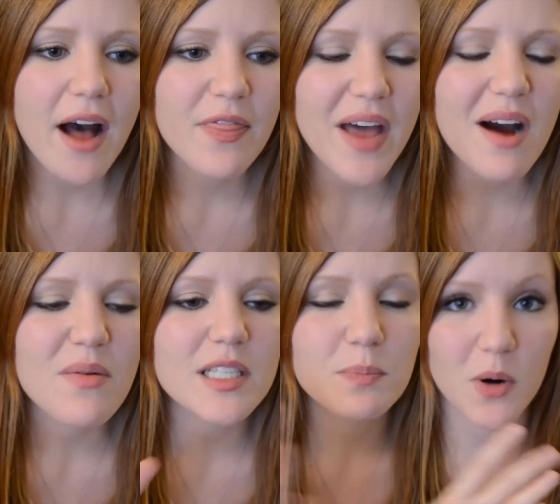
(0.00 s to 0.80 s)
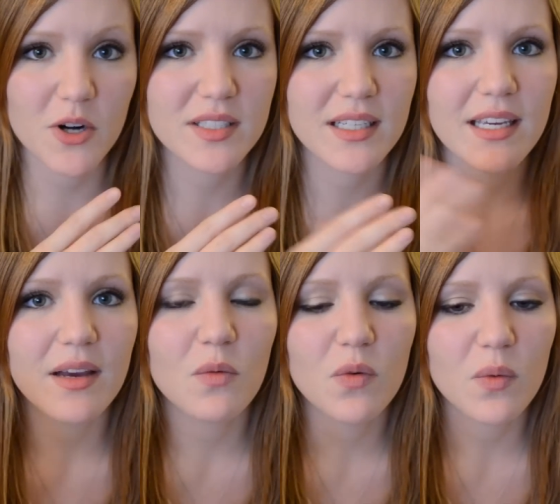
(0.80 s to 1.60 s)
that was
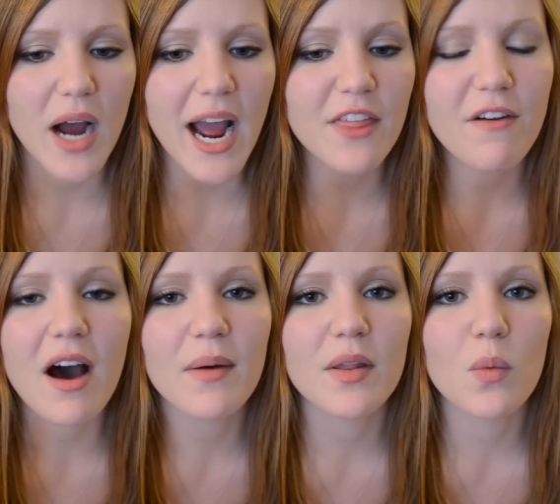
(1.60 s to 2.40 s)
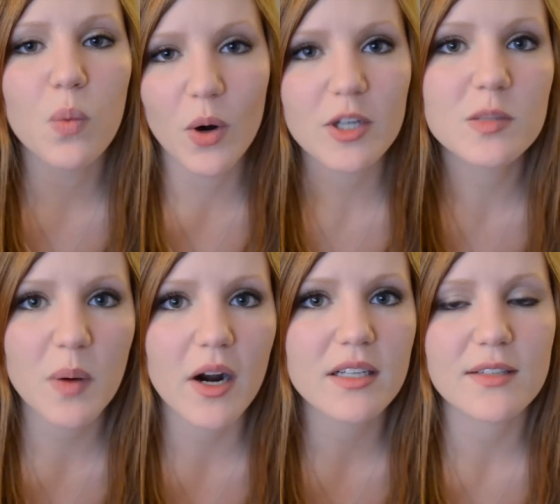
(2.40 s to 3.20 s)
personally, I thought, one of the worst
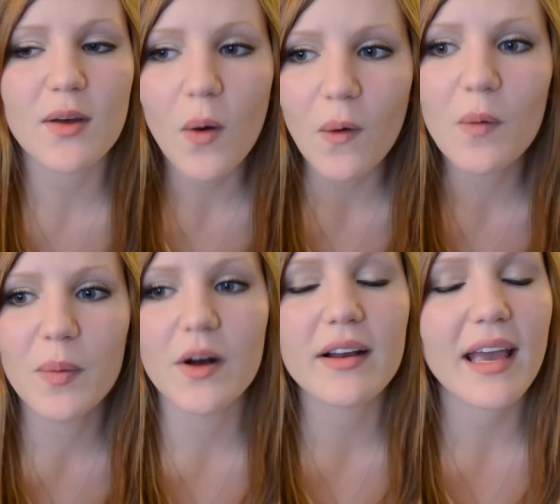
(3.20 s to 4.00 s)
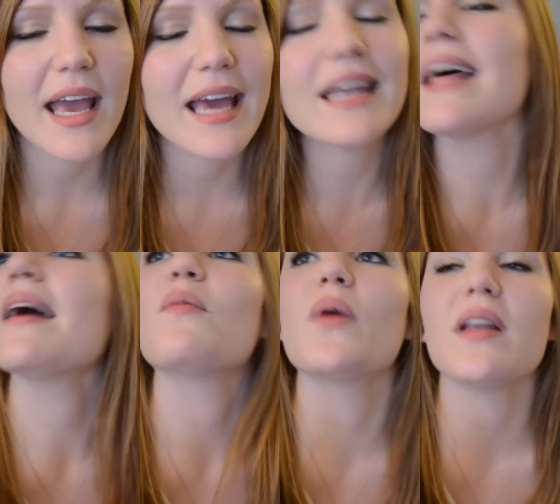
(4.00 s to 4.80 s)
parts of the whole book, and
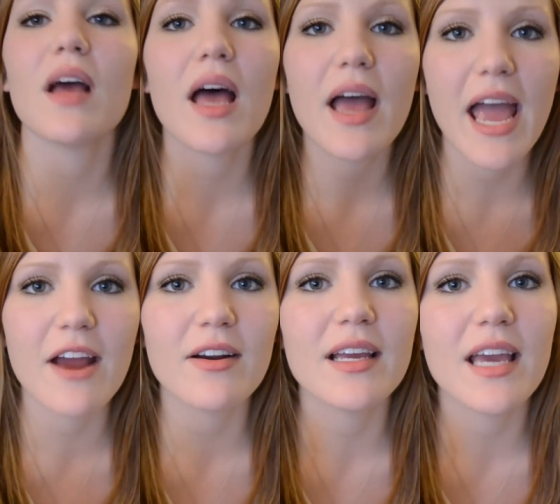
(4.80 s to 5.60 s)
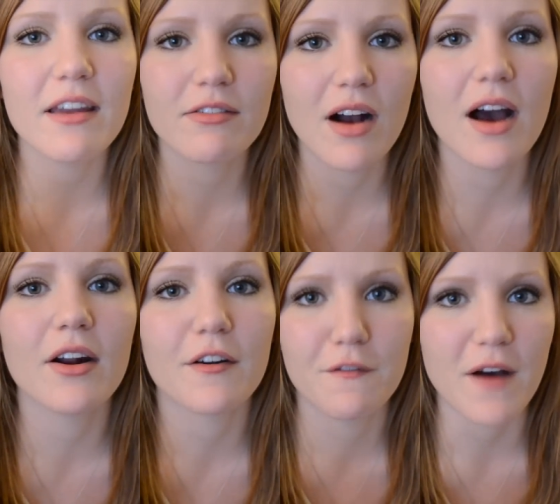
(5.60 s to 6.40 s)
when Harry and Ron
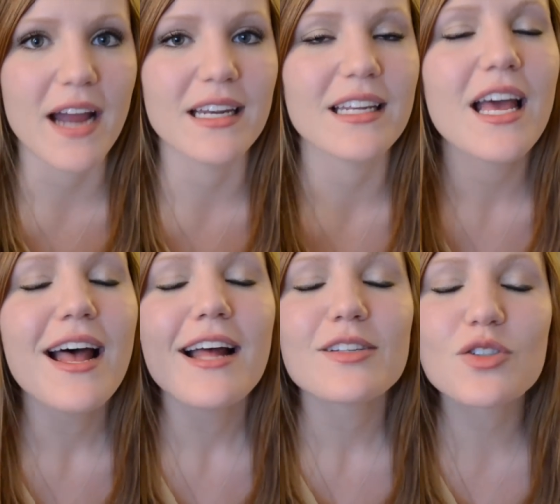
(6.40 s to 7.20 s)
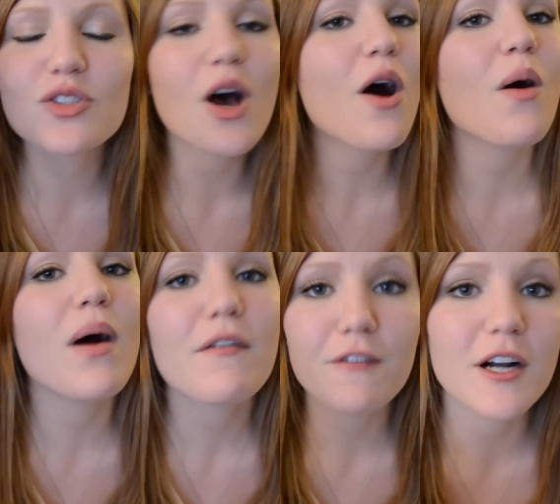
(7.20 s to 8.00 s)
are fighting.
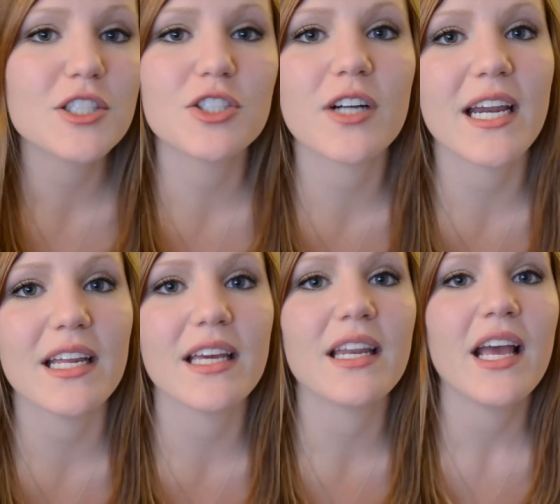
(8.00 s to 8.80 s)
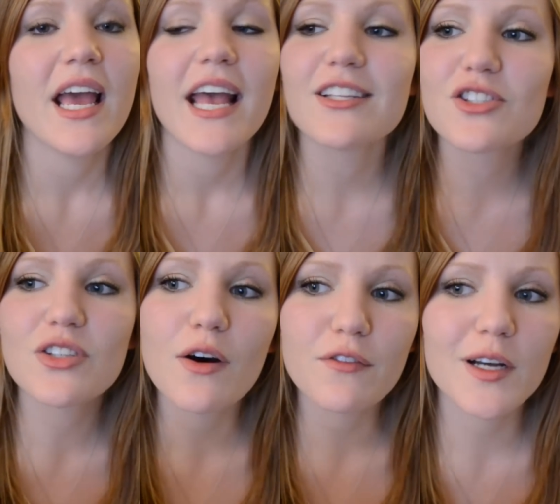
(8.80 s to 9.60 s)
So frustrating. It's
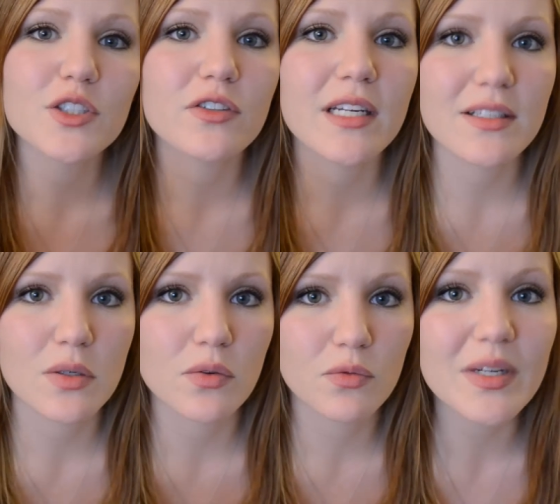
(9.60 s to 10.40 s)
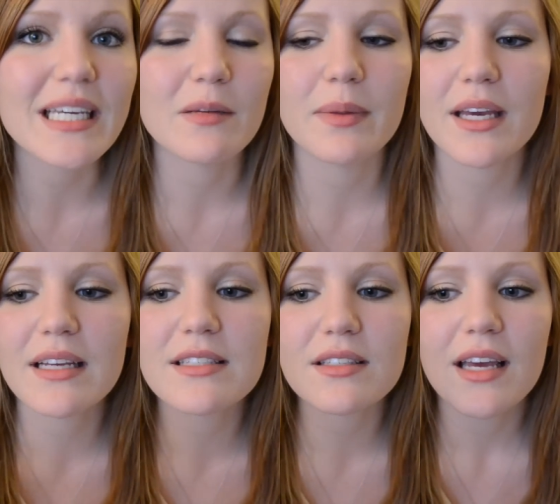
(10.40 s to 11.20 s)
so frustrating to read
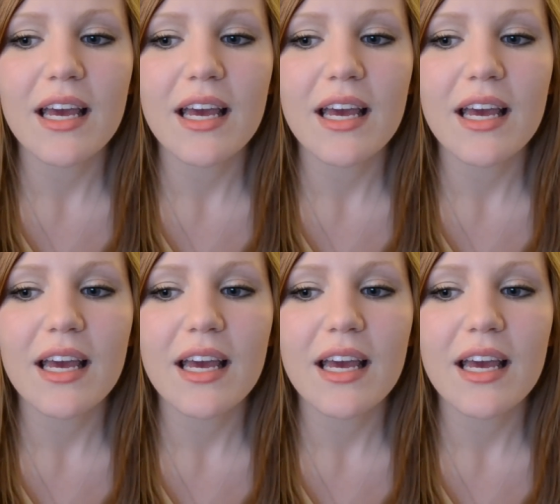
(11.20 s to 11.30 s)
because,